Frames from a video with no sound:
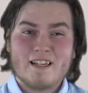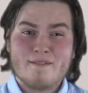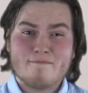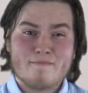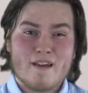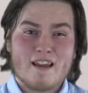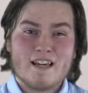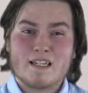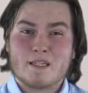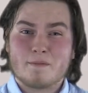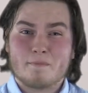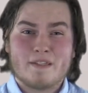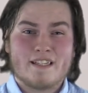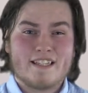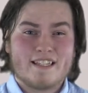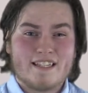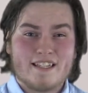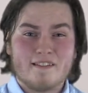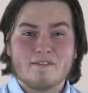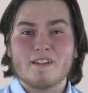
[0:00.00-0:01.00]
made
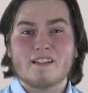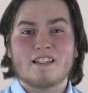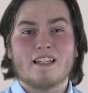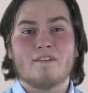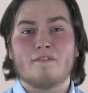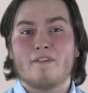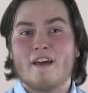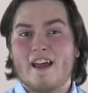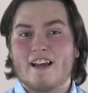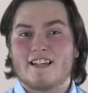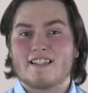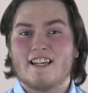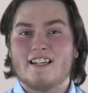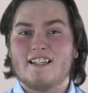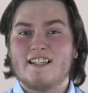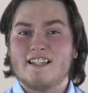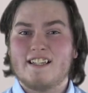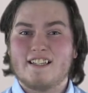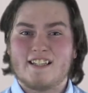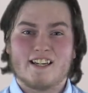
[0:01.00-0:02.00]
specifically for
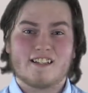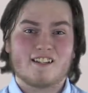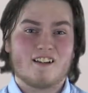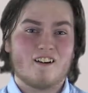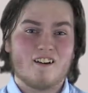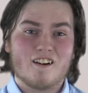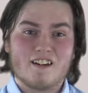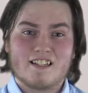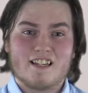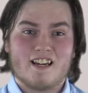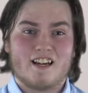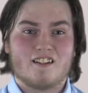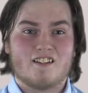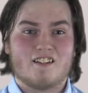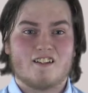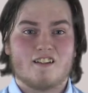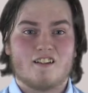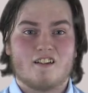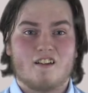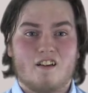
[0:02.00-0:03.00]
x86
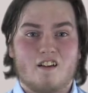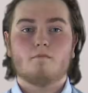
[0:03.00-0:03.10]
architectures.